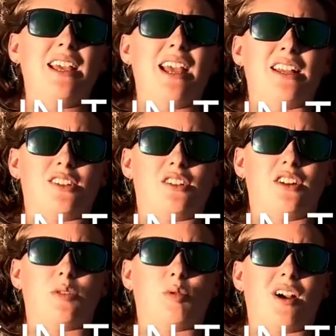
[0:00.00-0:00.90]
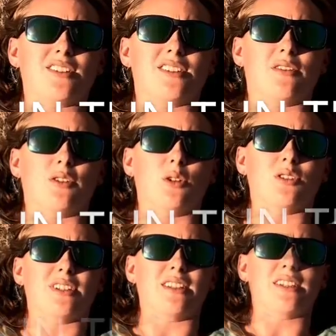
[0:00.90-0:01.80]
and start the process of
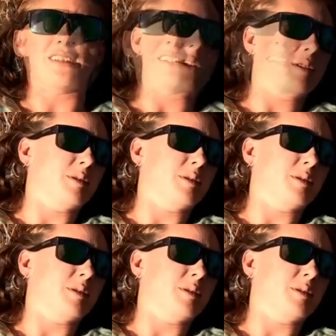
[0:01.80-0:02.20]
photosynthesis.